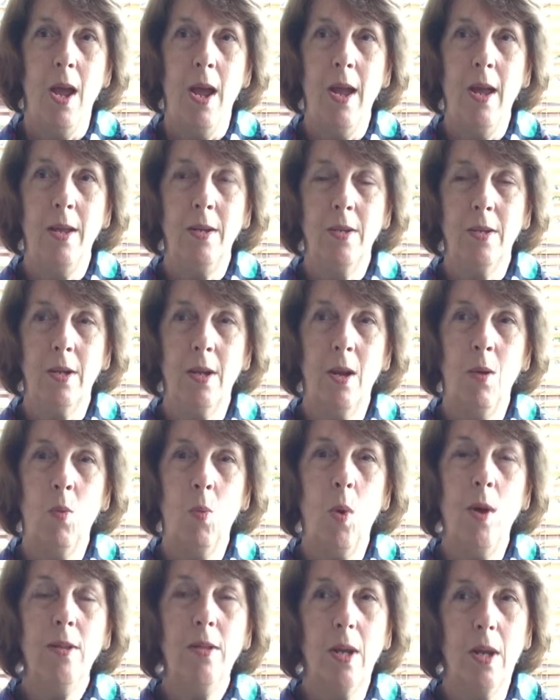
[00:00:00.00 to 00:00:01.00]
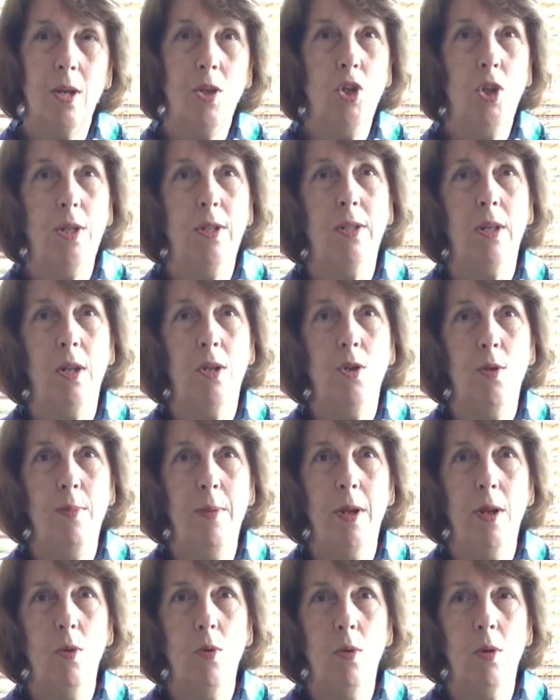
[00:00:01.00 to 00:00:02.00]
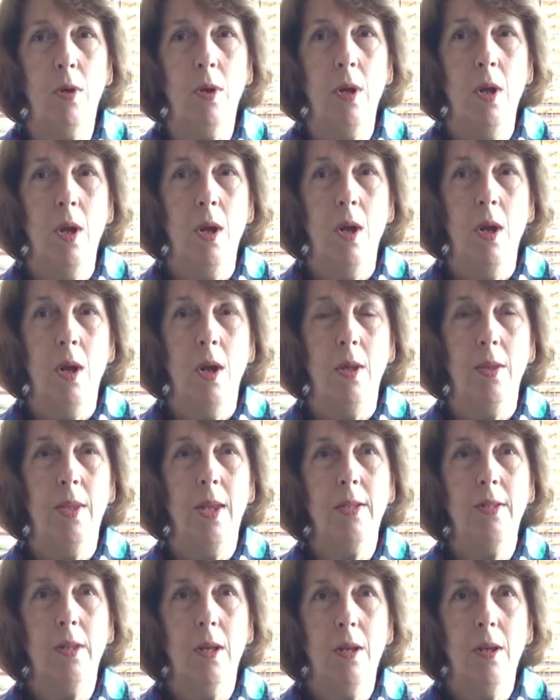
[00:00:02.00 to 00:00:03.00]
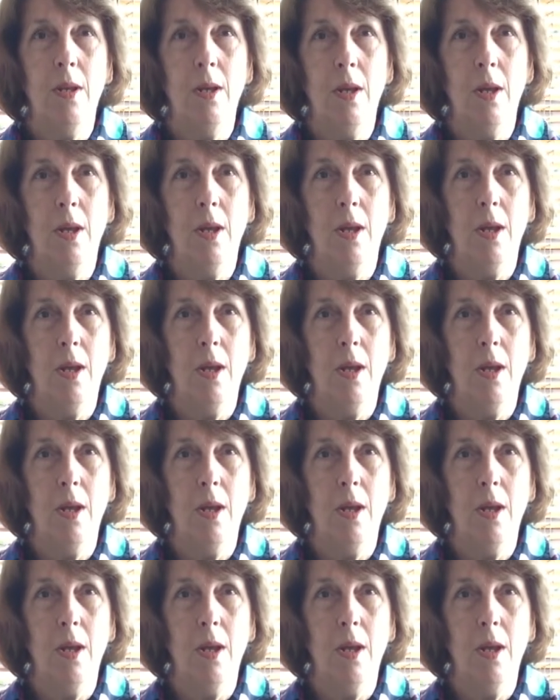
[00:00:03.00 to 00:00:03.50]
And one day she said to me, look, there's a